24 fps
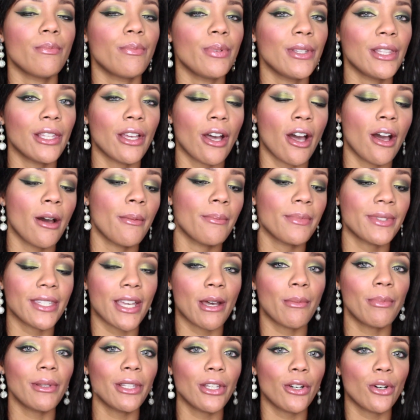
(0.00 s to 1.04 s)

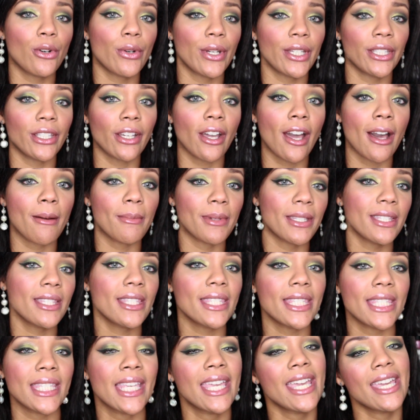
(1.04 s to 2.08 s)
down below in the
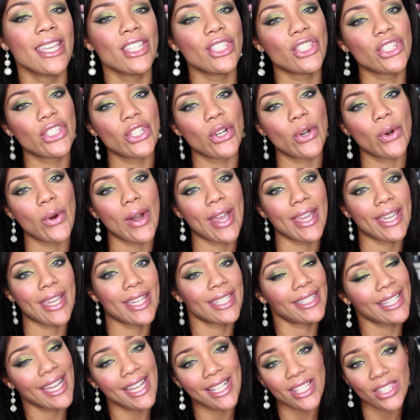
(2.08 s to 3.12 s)
comments, so I
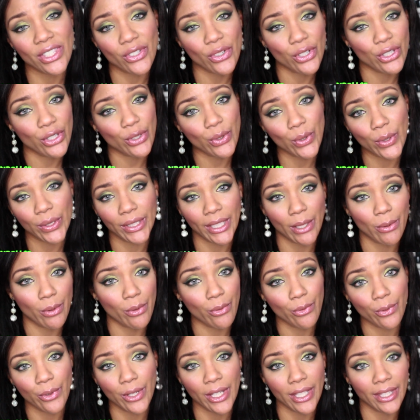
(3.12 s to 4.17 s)
can answer you, and I
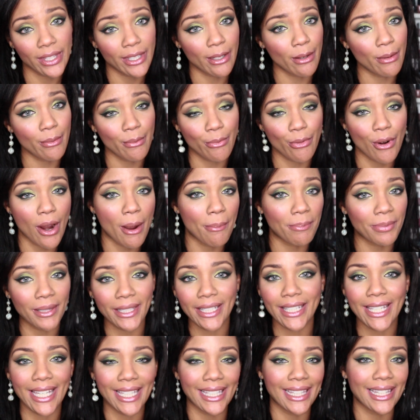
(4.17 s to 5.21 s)
will read them
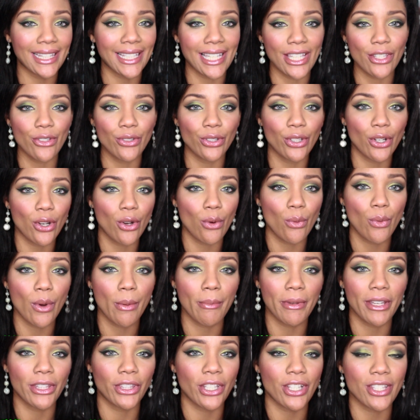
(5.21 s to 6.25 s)
promptly and let you know what
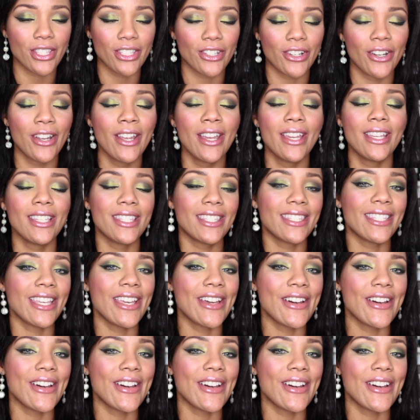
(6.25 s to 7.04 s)
my thoughts are. So